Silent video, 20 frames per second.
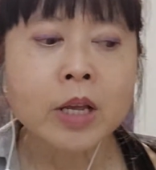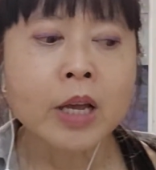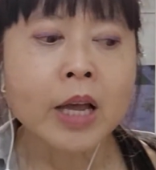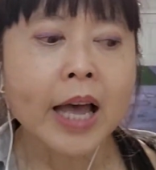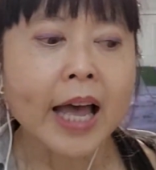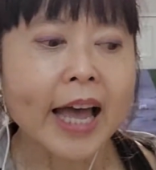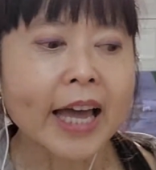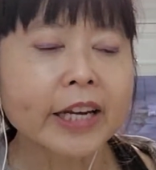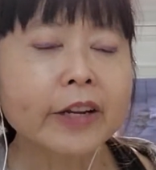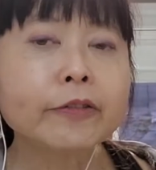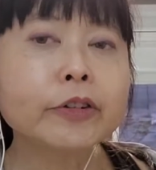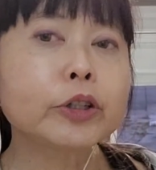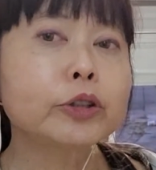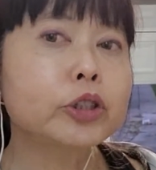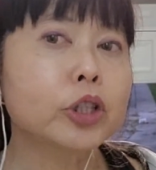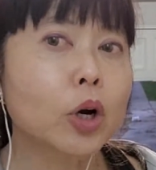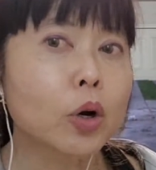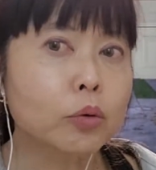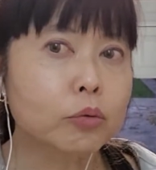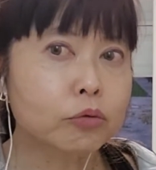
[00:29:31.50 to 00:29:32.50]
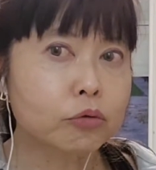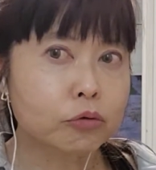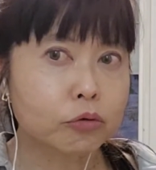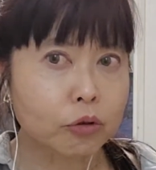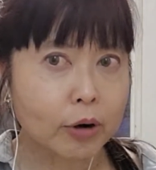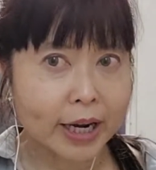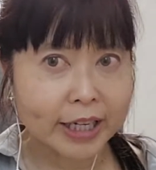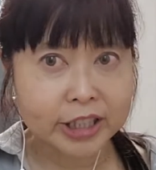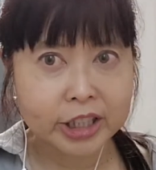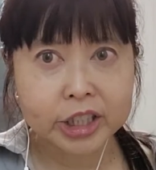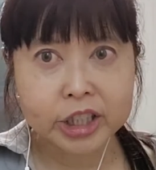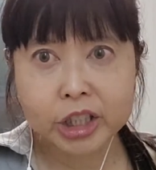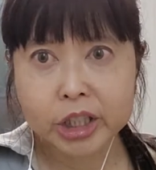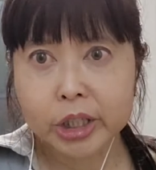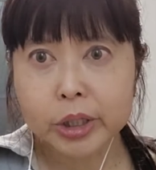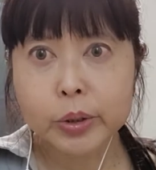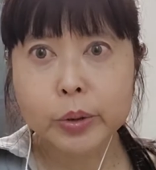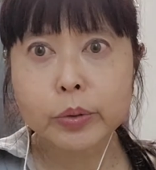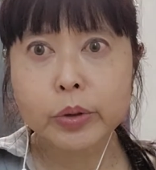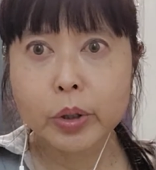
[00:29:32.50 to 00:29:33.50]
And if you don't
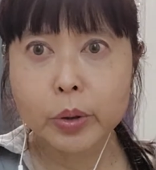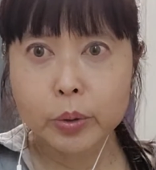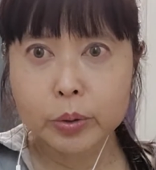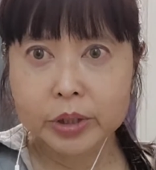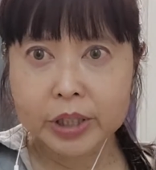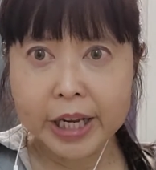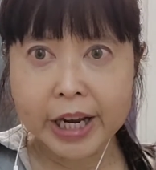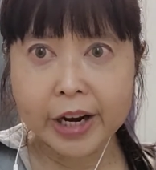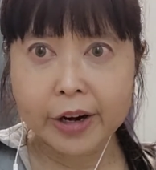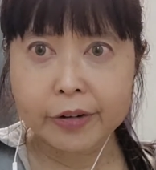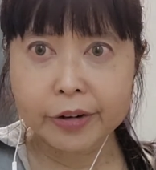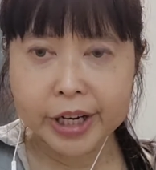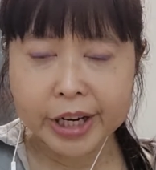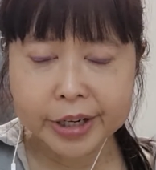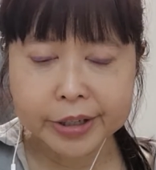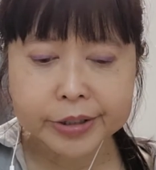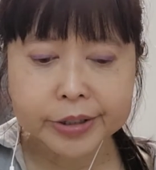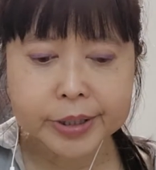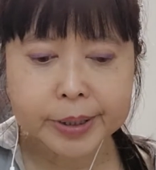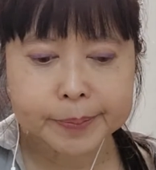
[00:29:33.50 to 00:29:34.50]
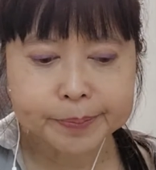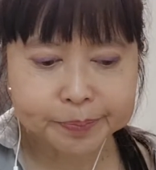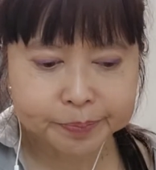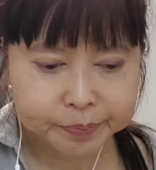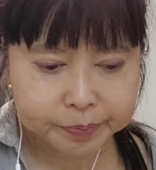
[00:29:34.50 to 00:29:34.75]
rescue those areas